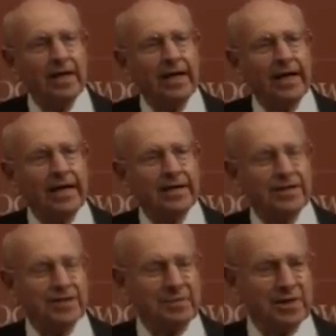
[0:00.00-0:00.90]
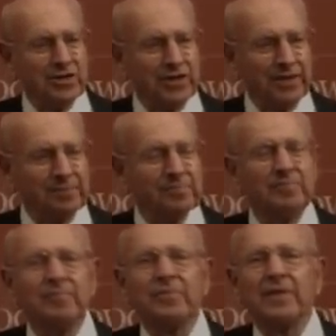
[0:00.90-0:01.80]
And to some extent,
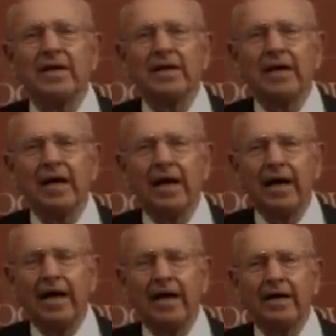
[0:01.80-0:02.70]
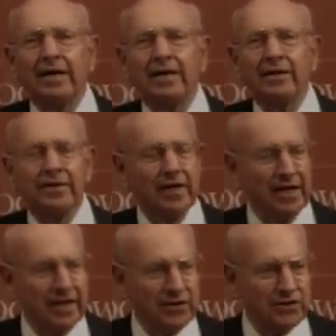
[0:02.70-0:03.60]
uh, the
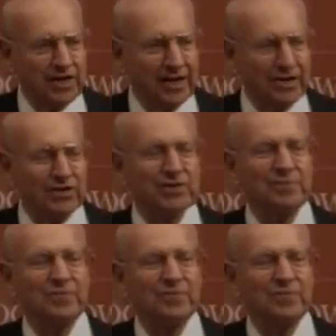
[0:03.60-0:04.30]
United States,